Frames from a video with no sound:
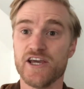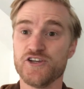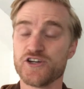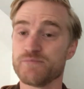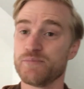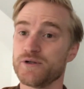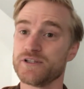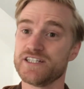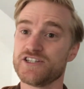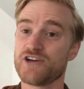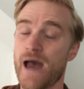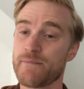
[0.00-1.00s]
You can pull it
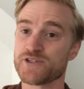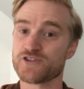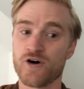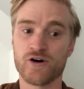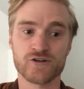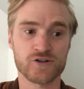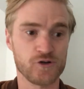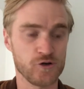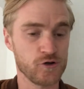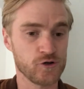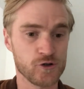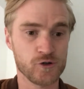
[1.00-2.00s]
into Amazon,
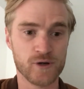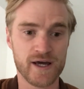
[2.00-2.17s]
Google,